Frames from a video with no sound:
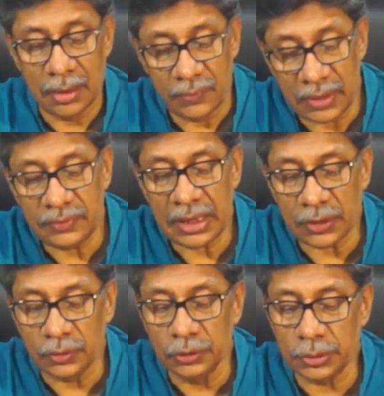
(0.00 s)
When we
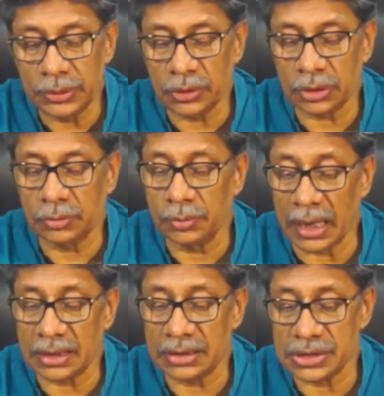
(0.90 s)
are going to be talking about
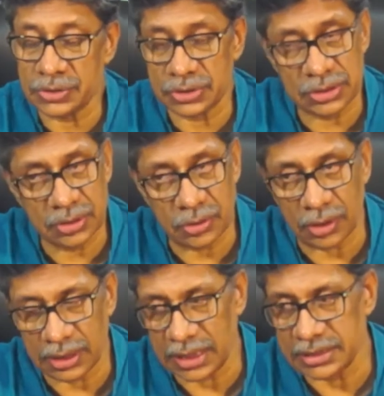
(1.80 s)
market destruction
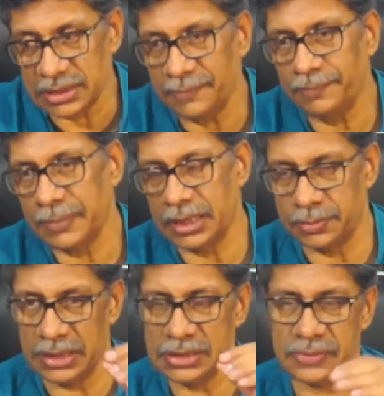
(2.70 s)
organization, it
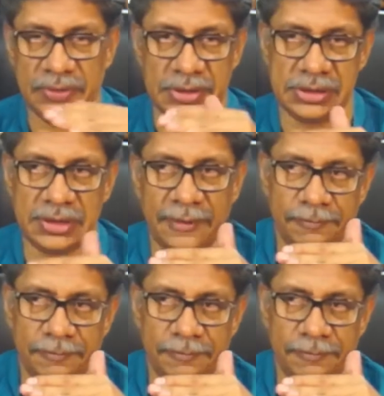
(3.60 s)
means first,